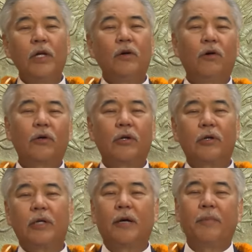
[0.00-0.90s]
We
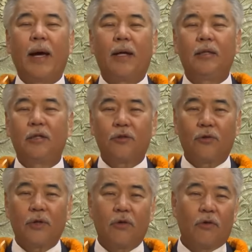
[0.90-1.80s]
ordered a
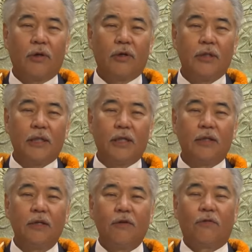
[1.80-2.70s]
mandatory
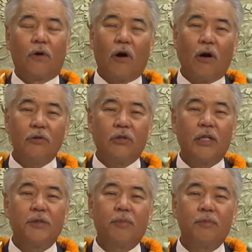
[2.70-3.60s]
quarantine for all
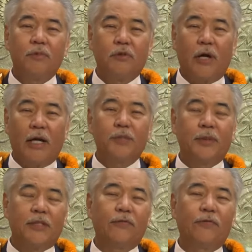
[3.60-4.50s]

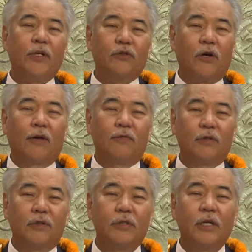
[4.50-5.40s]
trans-Pacific
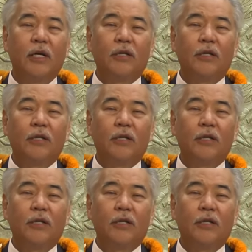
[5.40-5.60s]
travelers